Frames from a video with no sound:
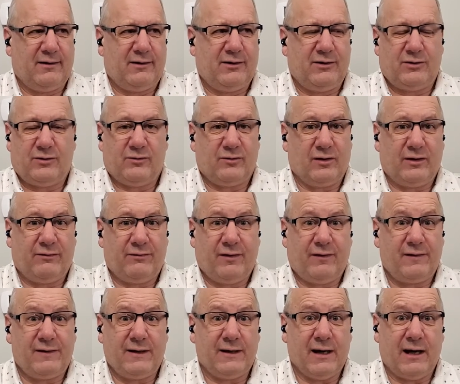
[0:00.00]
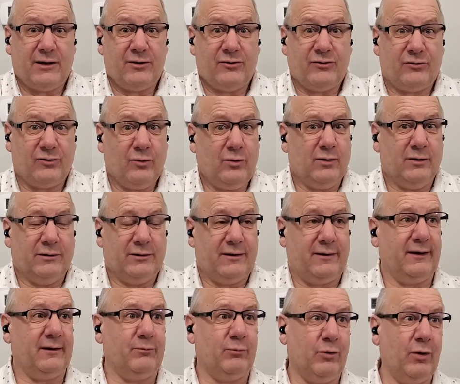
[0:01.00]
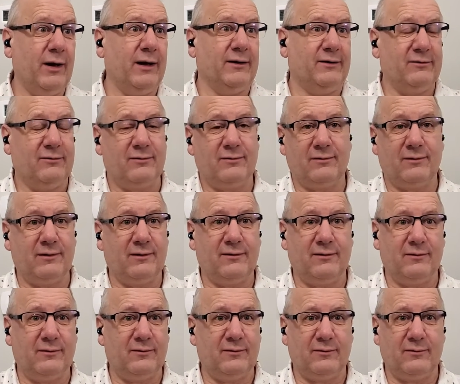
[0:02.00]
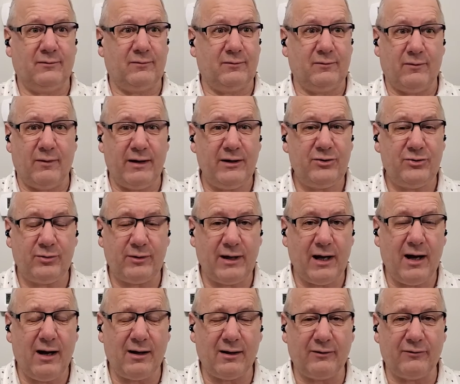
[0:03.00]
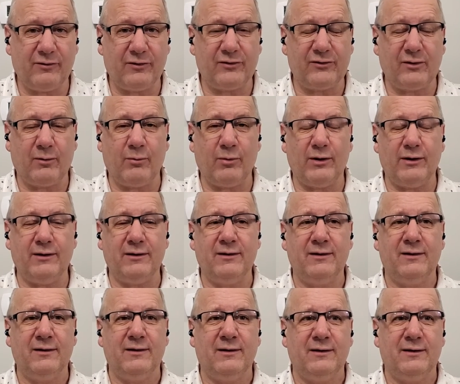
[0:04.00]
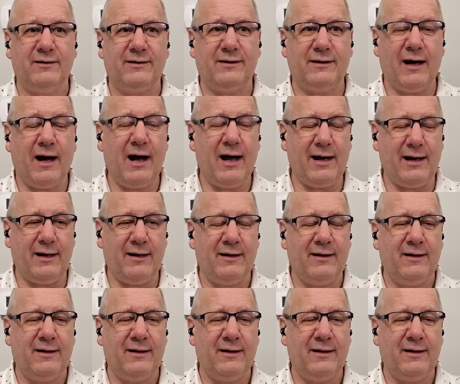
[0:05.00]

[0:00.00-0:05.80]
She's only 59 years old. You think, boy, it's way too young for someone to die.